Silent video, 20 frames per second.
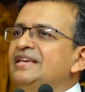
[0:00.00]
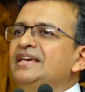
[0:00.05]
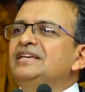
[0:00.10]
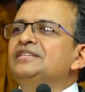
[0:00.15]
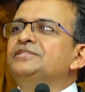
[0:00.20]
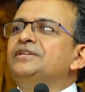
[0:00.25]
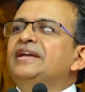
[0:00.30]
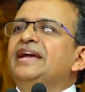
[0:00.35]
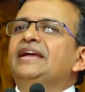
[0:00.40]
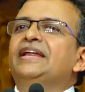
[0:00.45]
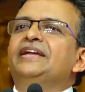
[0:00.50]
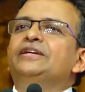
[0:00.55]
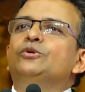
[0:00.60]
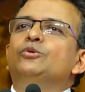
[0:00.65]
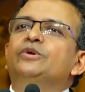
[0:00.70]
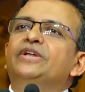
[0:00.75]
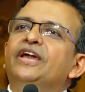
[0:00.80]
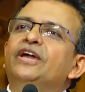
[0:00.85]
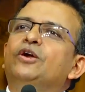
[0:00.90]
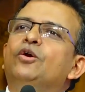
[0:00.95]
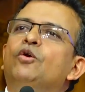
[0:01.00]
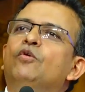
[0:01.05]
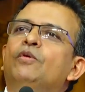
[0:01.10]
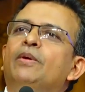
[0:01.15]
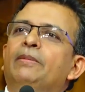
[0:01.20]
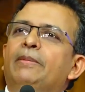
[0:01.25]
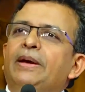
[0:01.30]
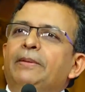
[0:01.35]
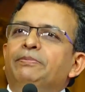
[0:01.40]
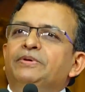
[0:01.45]
is ready to take
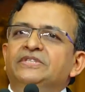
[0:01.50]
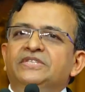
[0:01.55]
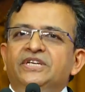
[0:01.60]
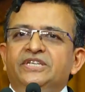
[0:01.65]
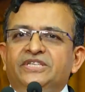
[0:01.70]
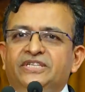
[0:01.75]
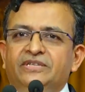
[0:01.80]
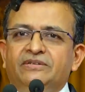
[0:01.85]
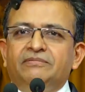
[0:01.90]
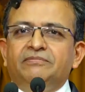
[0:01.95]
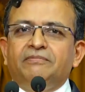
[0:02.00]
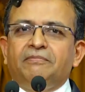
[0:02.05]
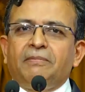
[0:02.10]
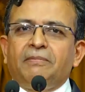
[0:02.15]
over my position?